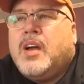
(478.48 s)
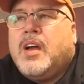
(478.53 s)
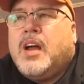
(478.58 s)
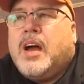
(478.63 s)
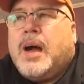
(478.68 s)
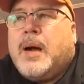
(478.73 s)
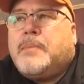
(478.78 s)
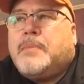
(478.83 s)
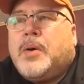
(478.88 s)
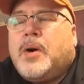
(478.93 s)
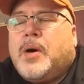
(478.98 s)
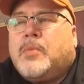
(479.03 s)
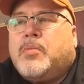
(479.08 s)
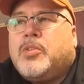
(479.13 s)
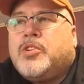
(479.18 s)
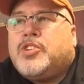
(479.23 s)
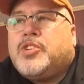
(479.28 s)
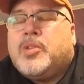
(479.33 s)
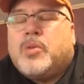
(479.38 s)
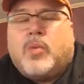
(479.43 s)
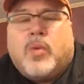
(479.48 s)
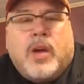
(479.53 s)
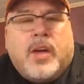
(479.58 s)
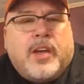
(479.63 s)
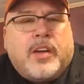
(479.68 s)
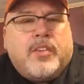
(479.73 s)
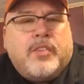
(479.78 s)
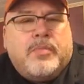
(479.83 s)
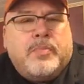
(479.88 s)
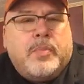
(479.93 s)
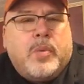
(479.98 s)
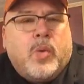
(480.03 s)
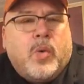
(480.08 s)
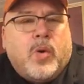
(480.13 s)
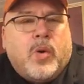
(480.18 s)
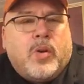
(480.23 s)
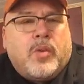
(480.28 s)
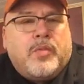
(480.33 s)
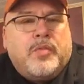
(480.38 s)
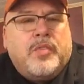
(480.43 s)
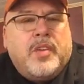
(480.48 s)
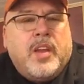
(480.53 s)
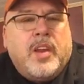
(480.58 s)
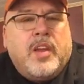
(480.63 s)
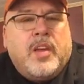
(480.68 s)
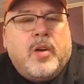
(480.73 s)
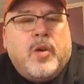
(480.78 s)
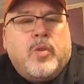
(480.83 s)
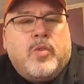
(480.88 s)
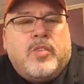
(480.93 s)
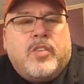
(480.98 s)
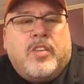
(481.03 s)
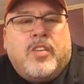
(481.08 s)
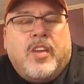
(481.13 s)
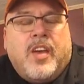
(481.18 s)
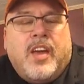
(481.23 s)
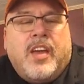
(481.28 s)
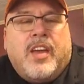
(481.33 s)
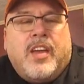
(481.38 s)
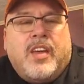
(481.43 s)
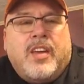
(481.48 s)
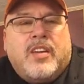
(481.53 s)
I published the rack of pork video today.